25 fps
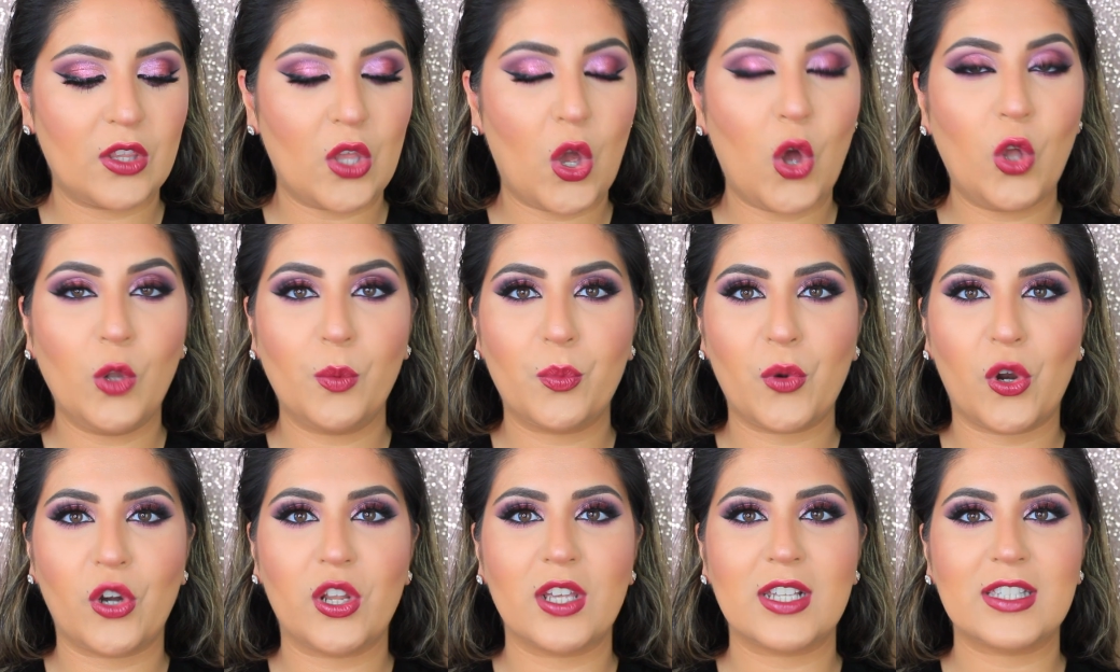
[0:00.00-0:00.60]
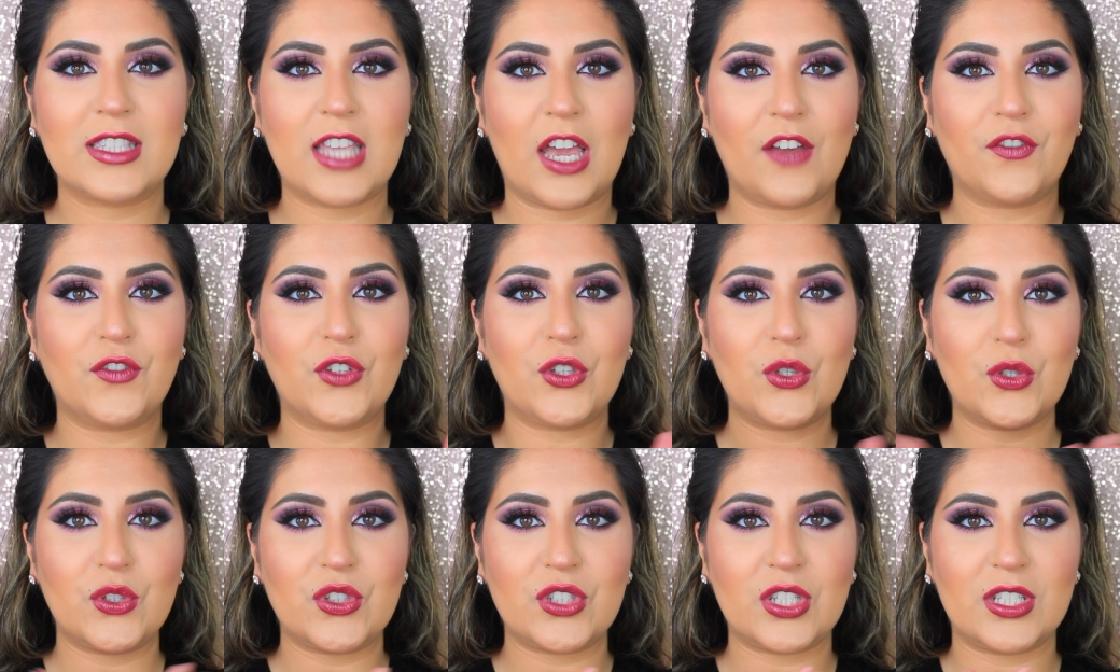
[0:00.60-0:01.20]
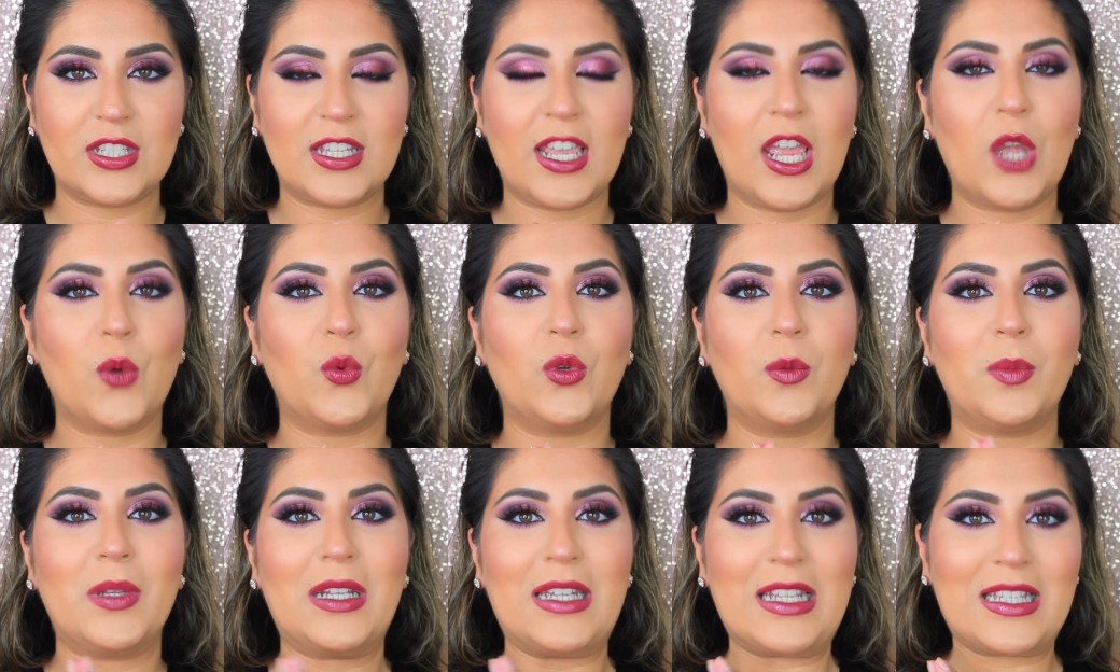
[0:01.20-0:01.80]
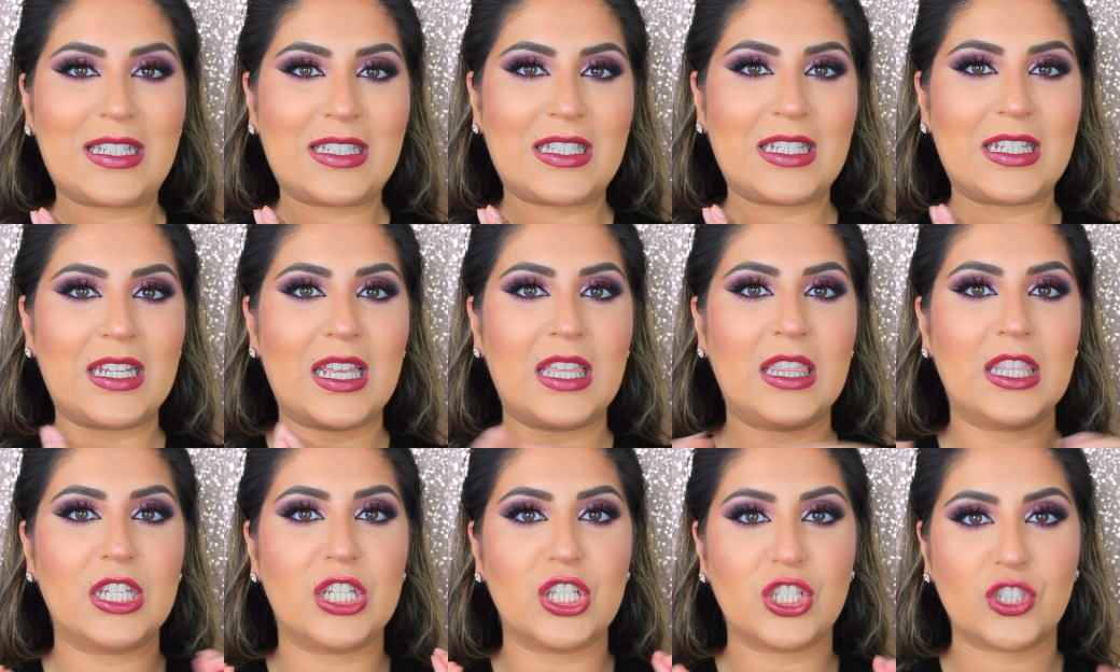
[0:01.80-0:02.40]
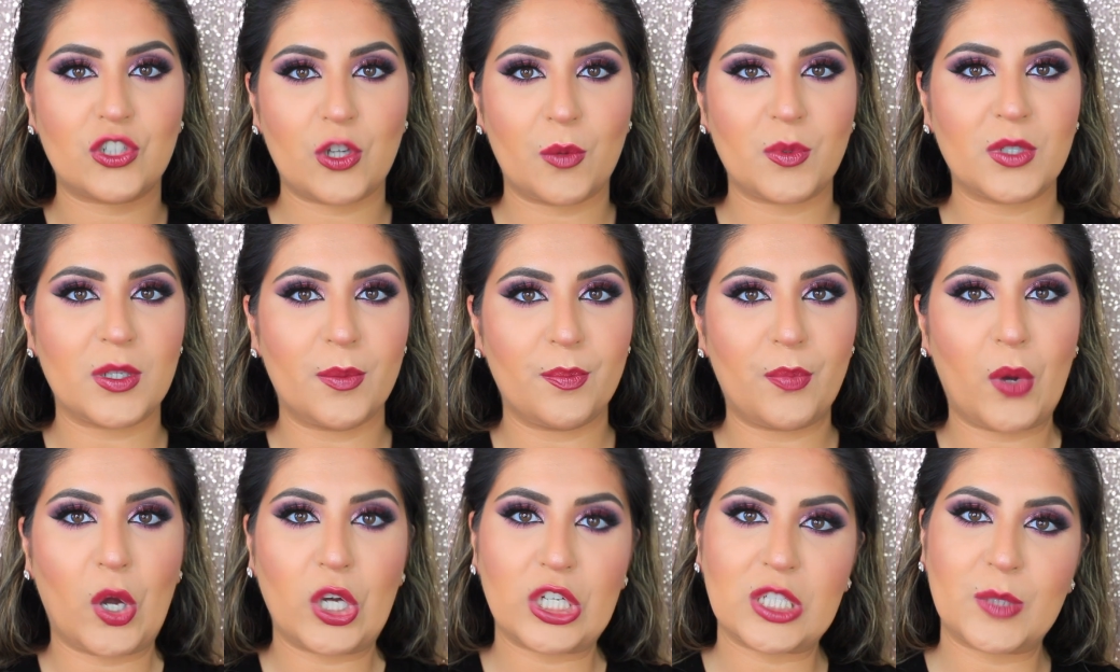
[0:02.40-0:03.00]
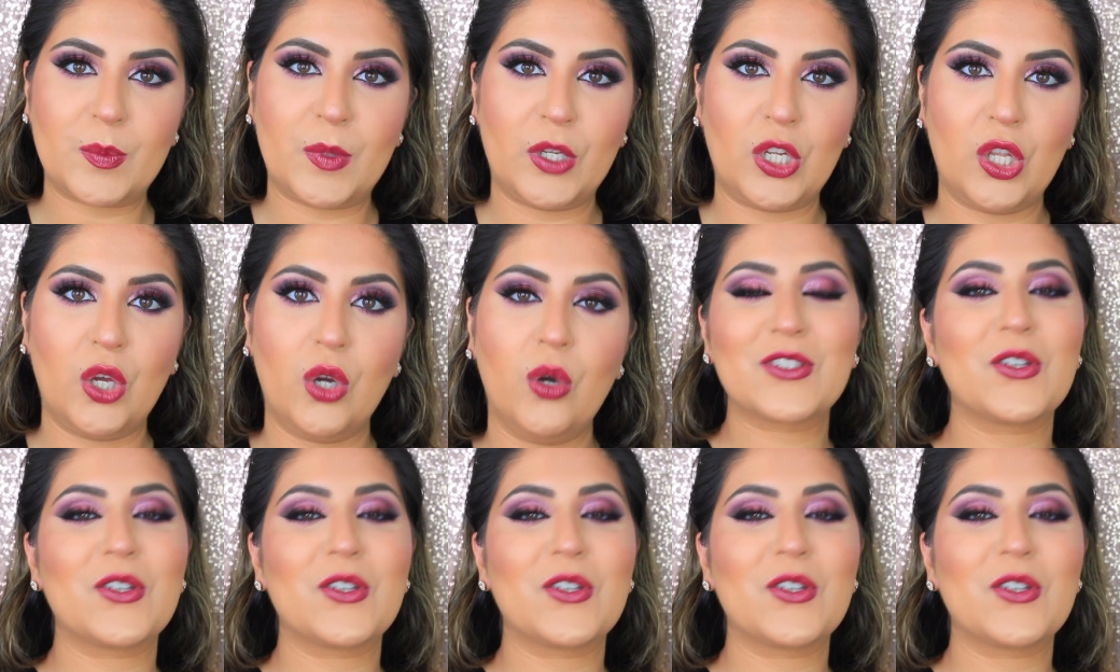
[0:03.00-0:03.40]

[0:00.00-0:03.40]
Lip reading: All products that I've used today will be listed in the description box below.